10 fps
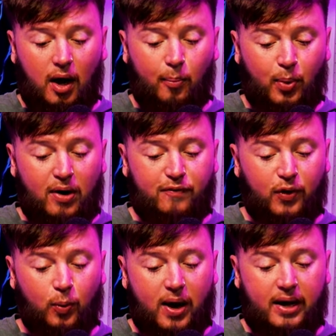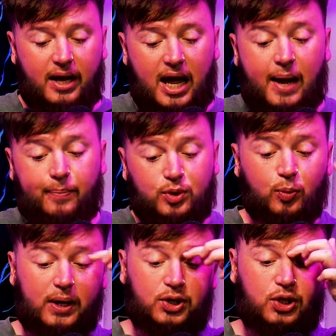Brentford away,
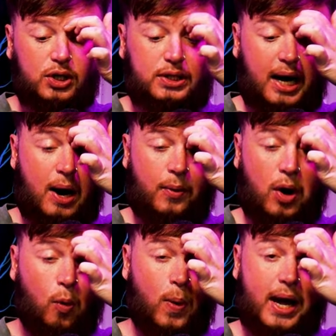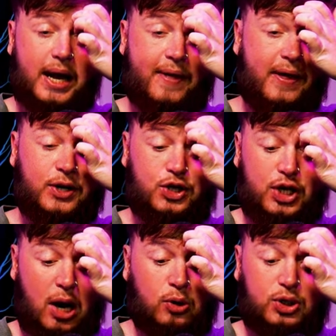Ipswich Town away, and then
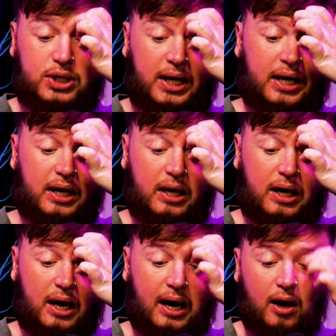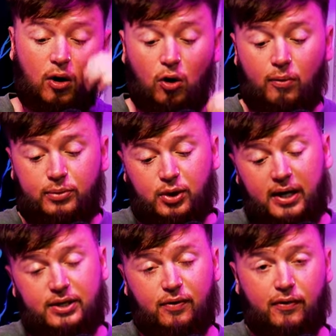Chelsea at home. So
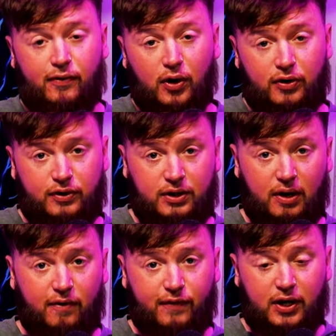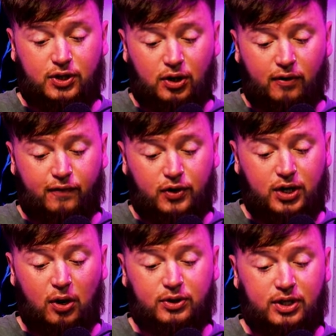that's the reversed fixture for
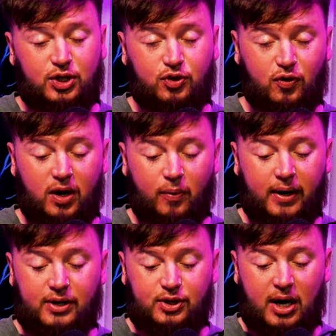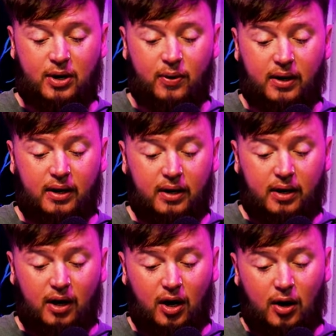Chelsea straight away in January.
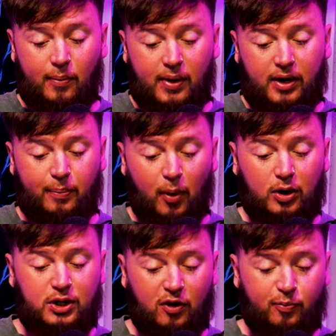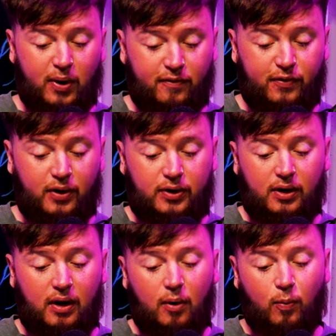And then you're boxing off Brentford,
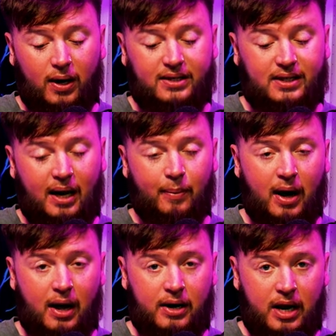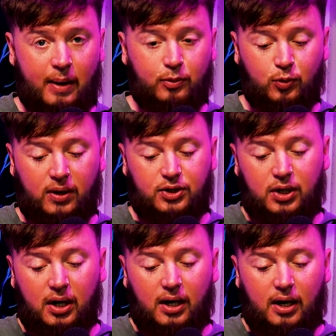West Ham, and Ipswich.
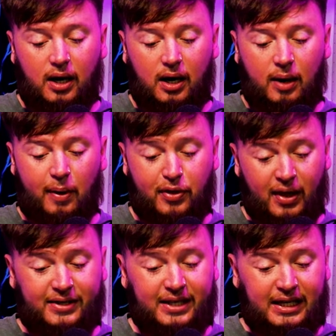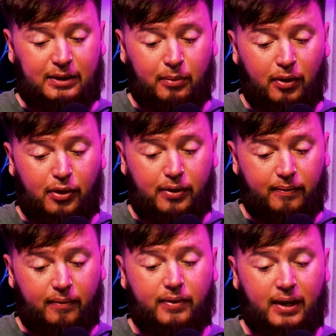I think that's a decent month.
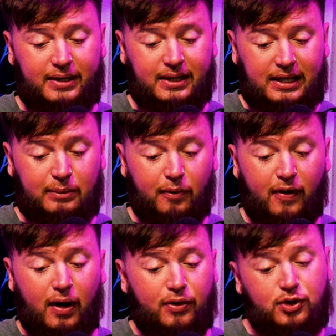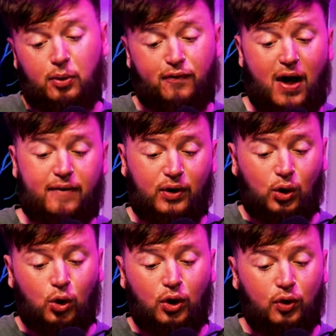To be fair, if you
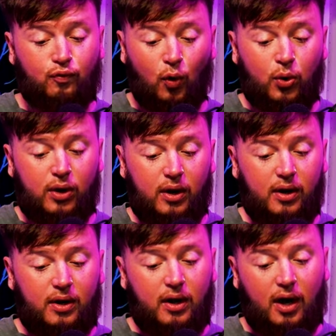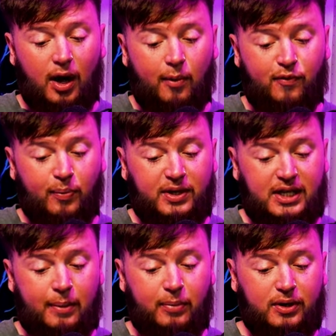look at the run from
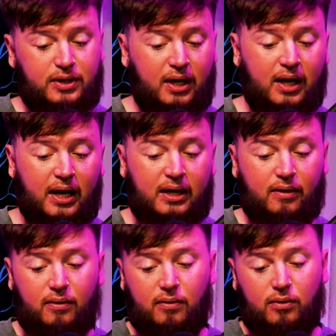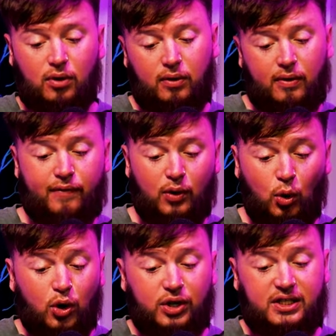December, say like, if you
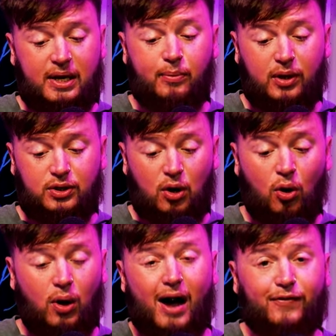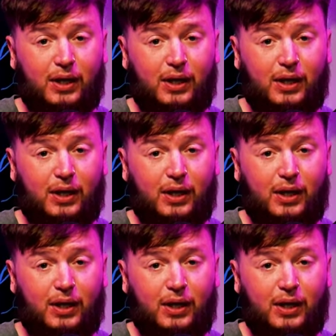look at December as a whole, after